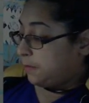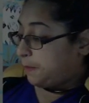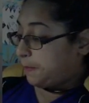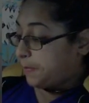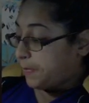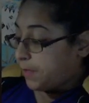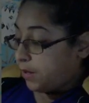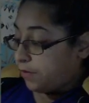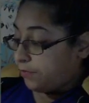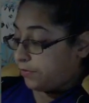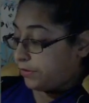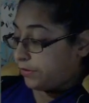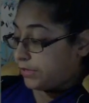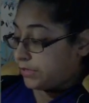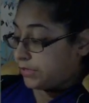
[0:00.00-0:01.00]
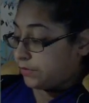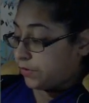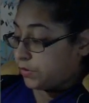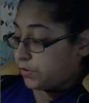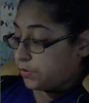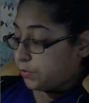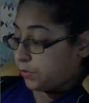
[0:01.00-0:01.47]
Hopefully this feels
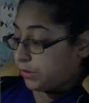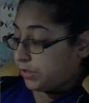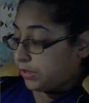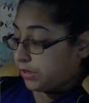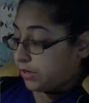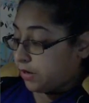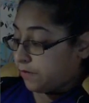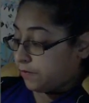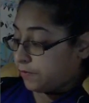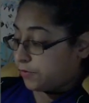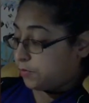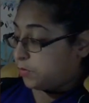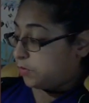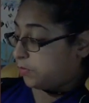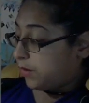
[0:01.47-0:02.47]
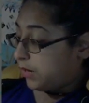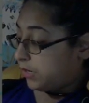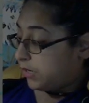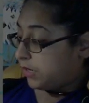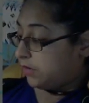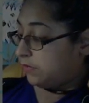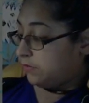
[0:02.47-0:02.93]
really comfortable right now.